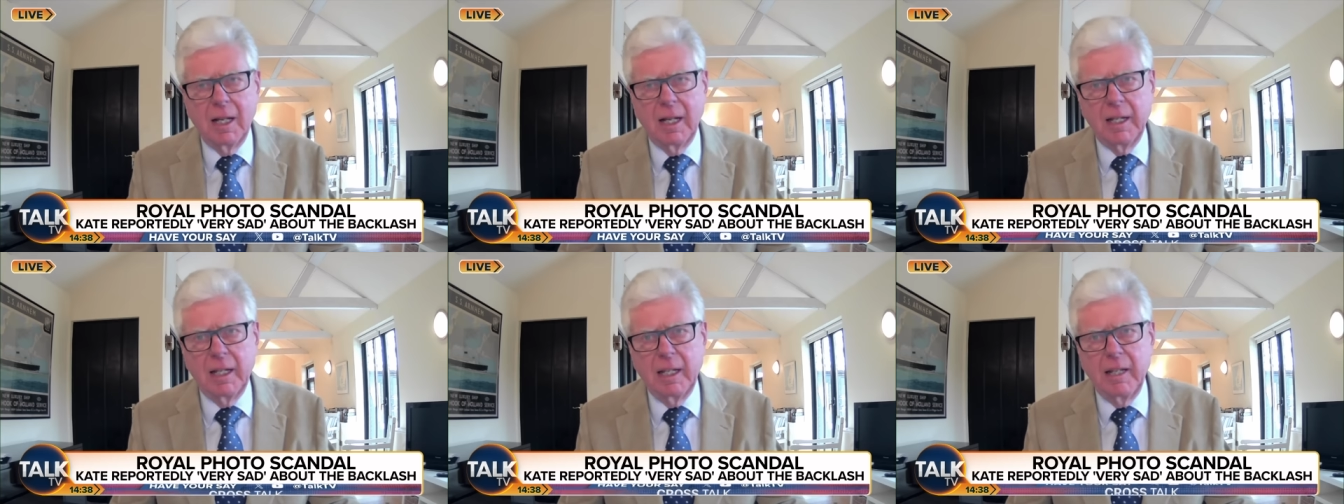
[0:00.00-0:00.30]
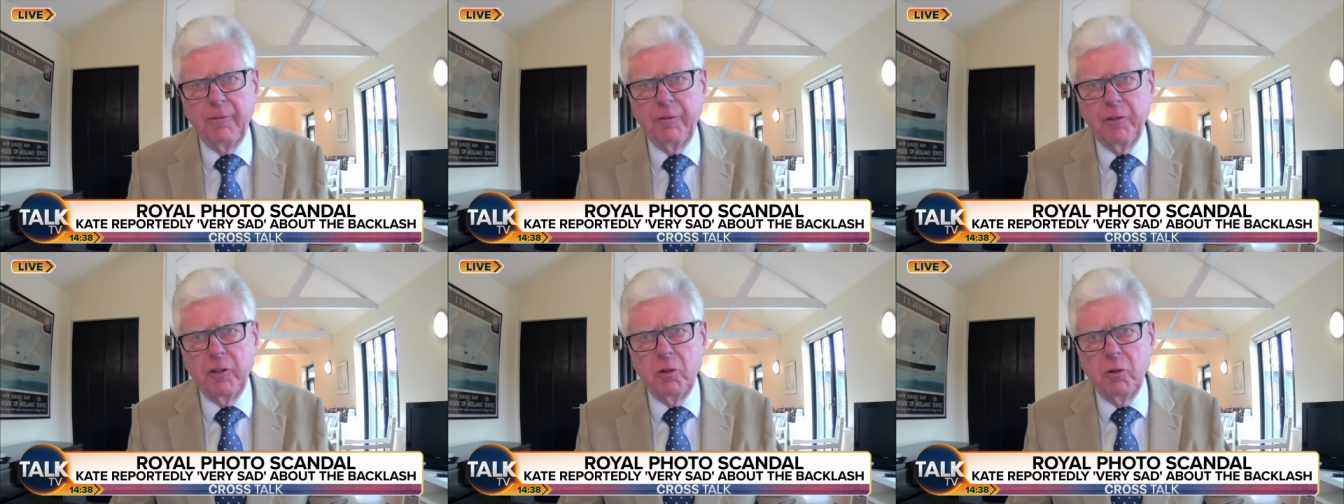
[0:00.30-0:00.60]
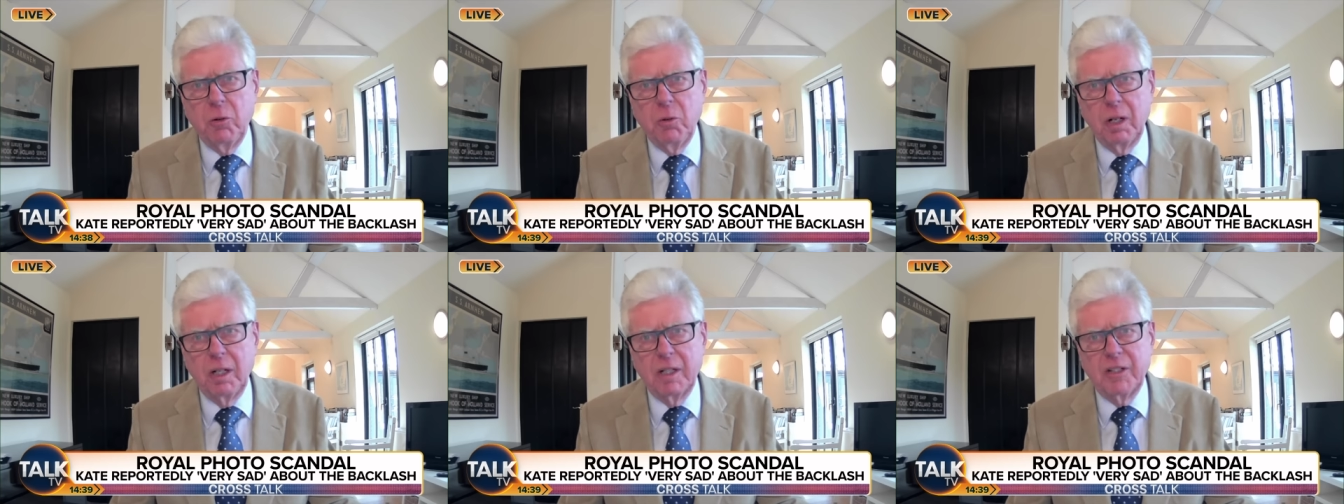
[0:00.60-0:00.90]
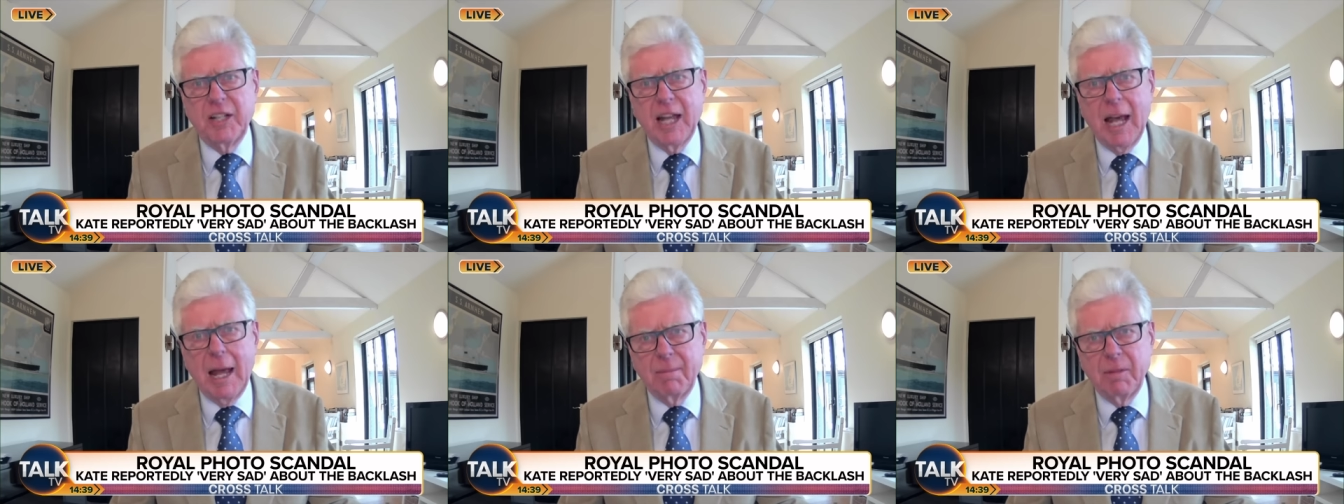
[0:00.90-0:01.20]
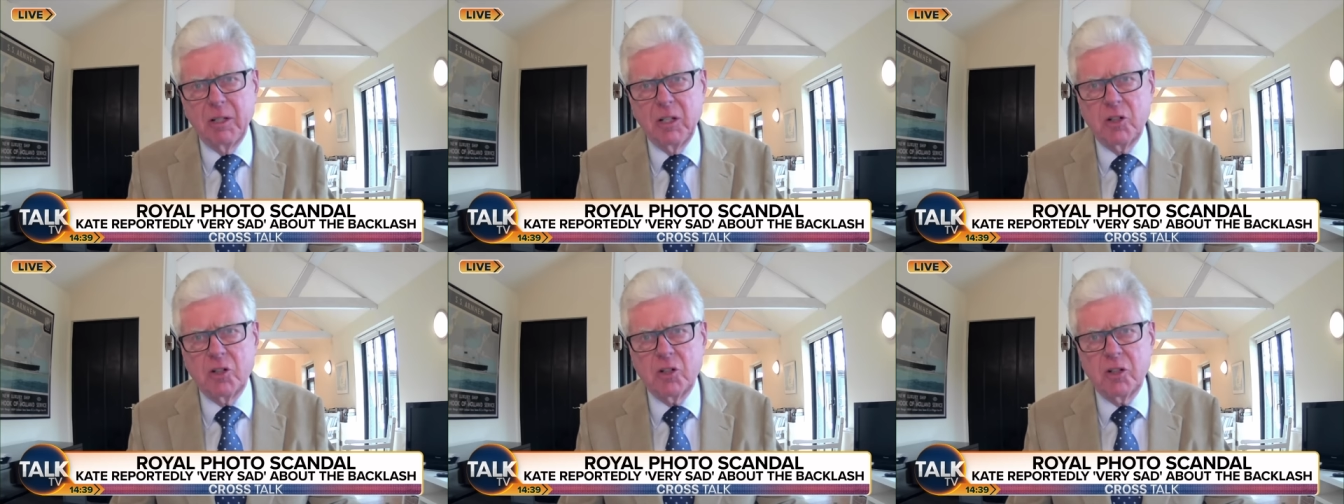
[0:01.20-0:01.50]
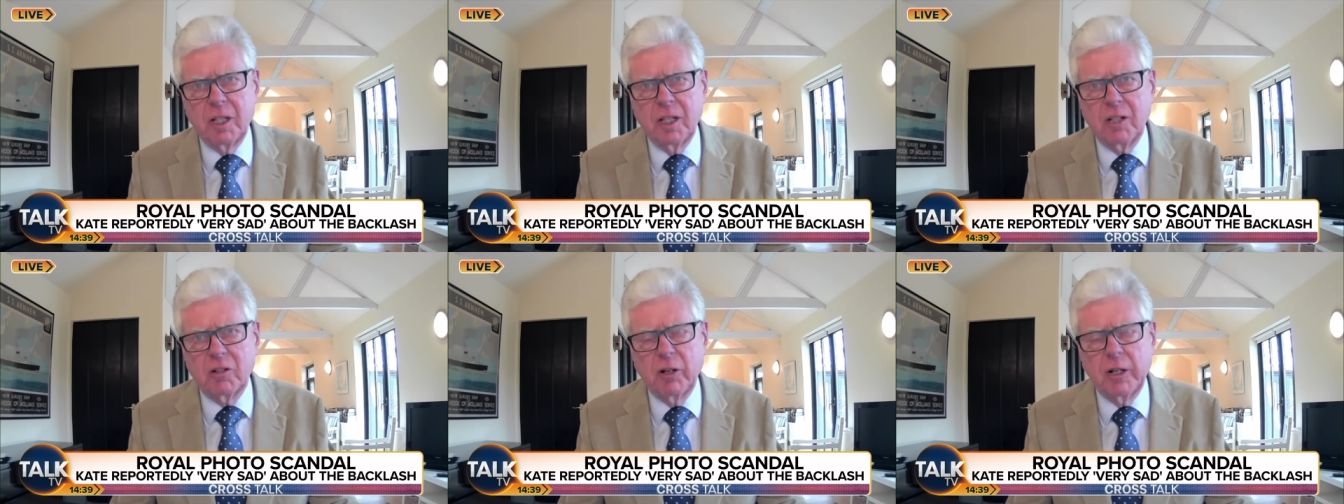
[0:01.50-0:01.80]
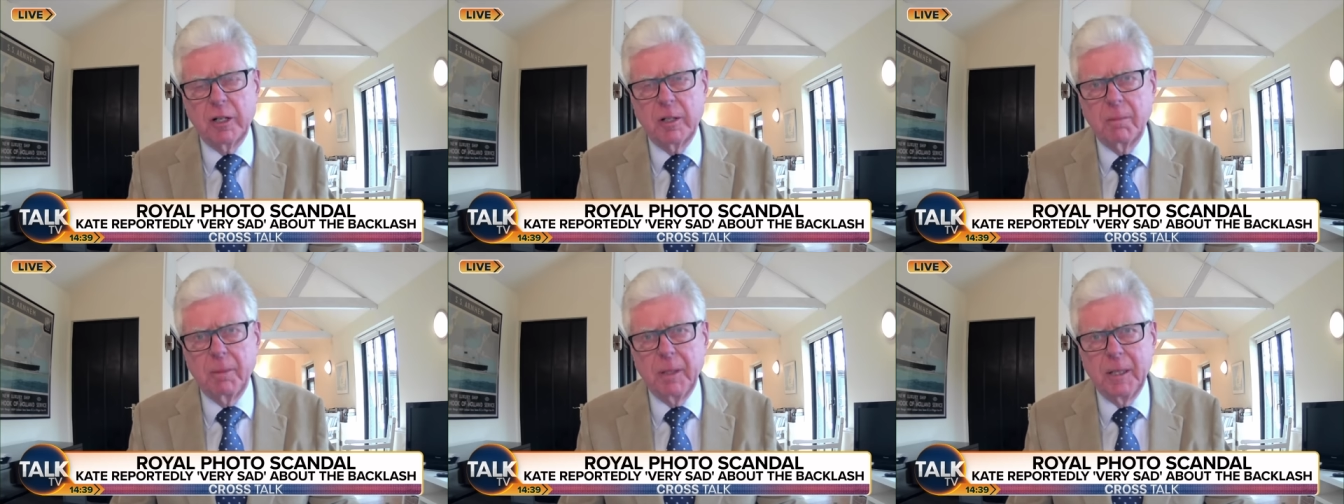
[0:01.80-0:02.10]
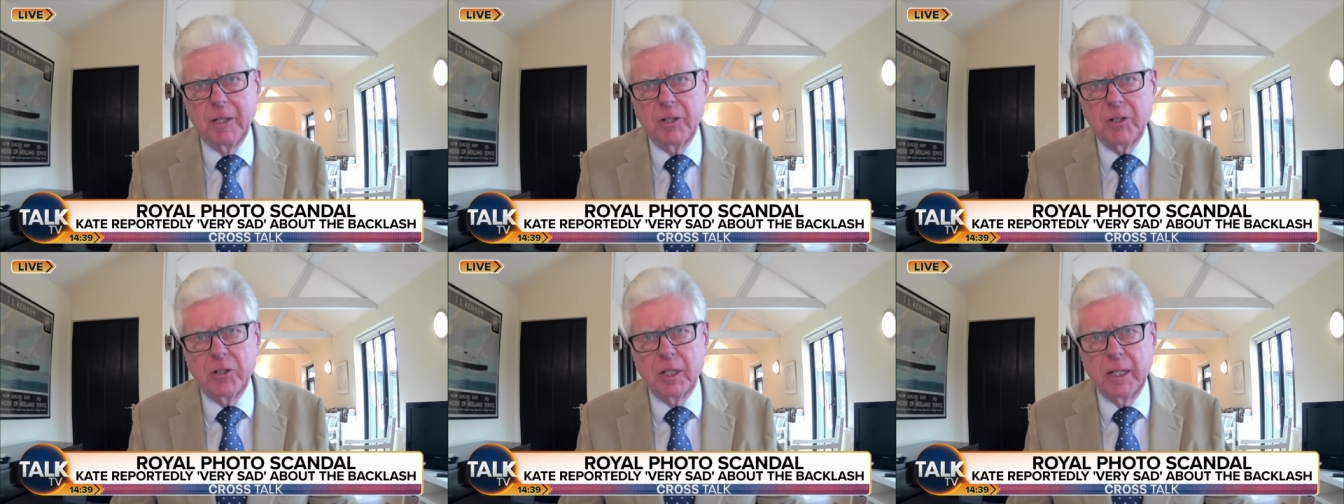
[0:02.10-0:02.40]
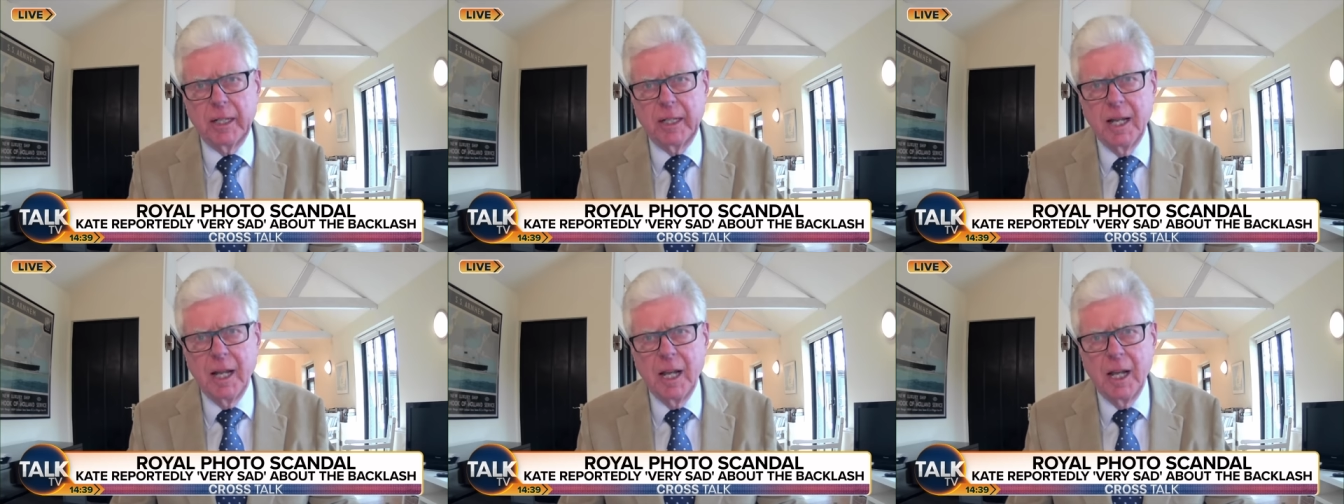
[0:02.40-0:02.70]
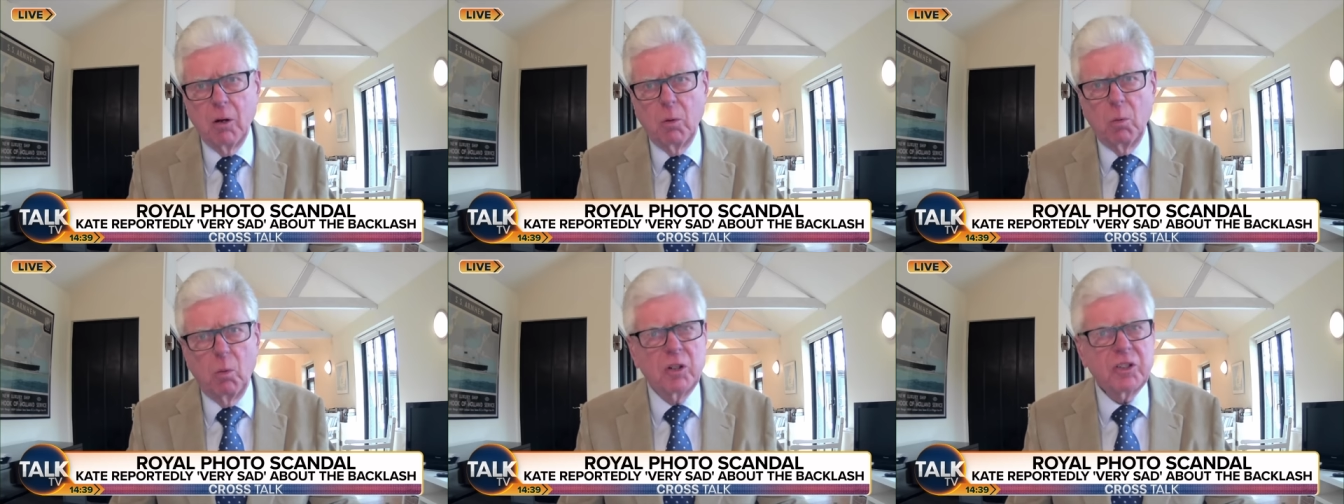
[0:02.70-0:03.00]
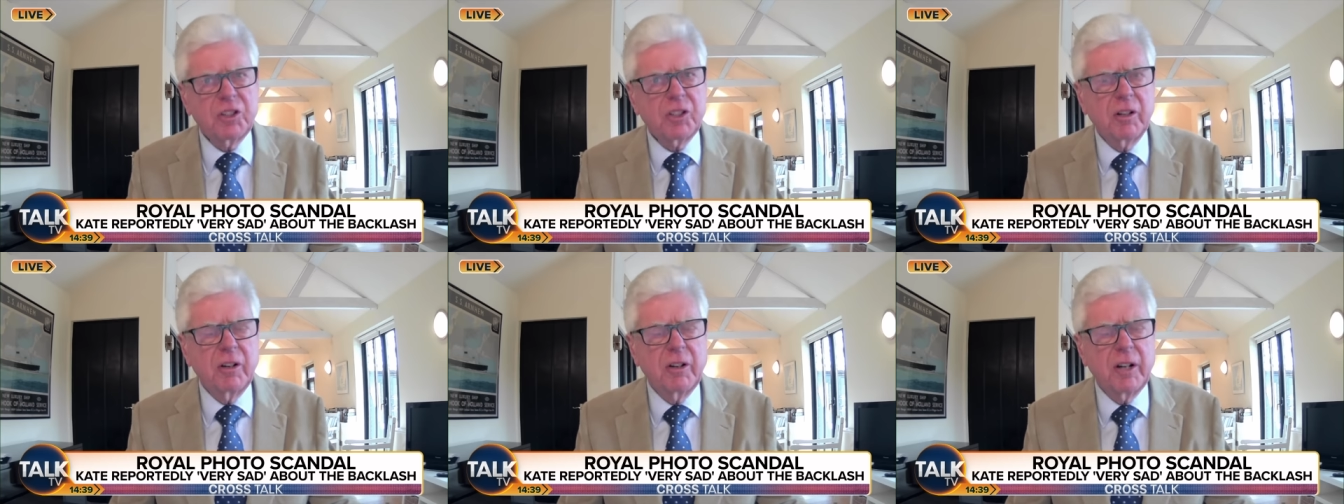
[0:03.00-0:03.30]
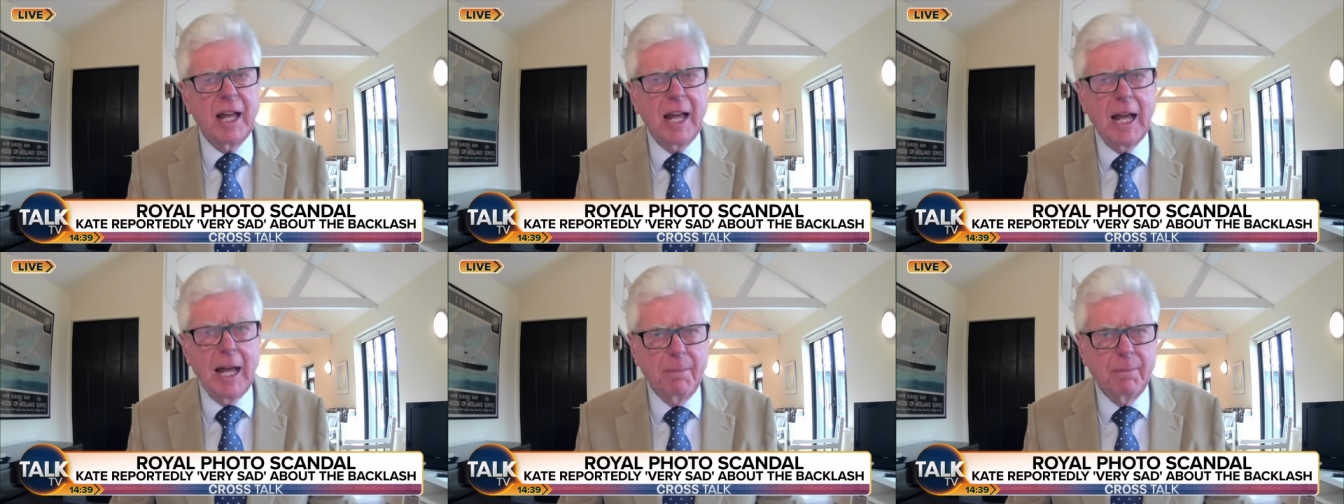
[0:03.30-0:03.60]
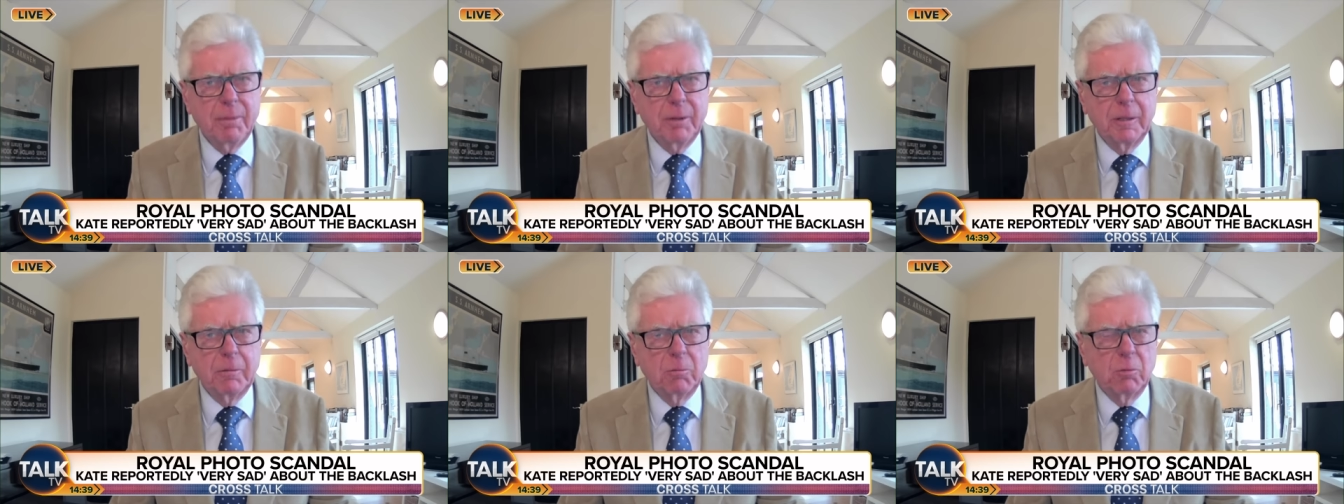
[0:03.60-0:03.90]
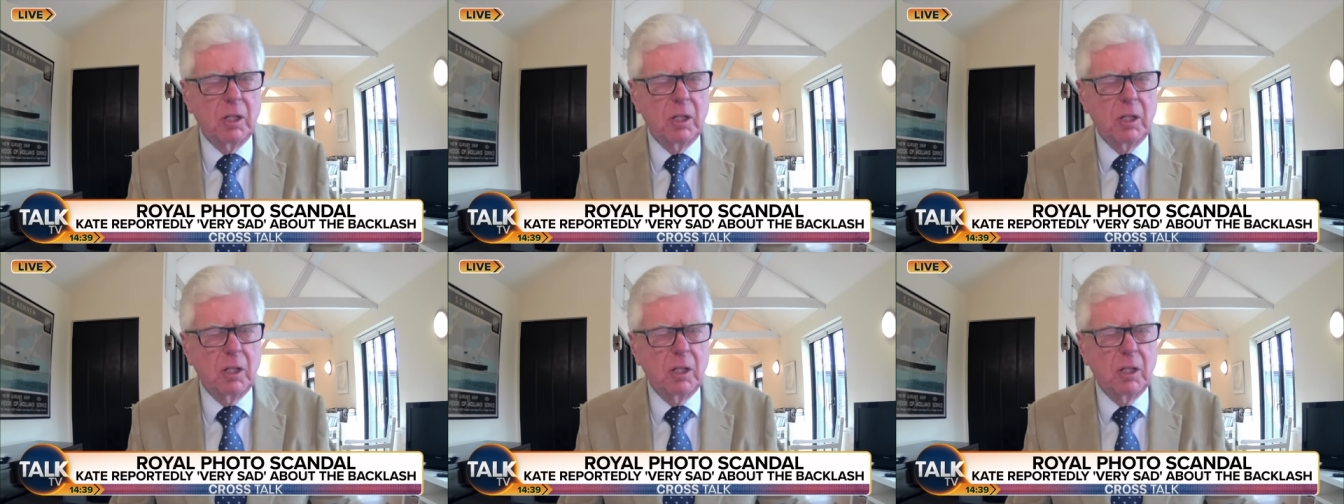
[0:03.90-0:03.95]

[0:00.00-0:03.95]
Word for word: And if you damage the credibility, what's going to happen?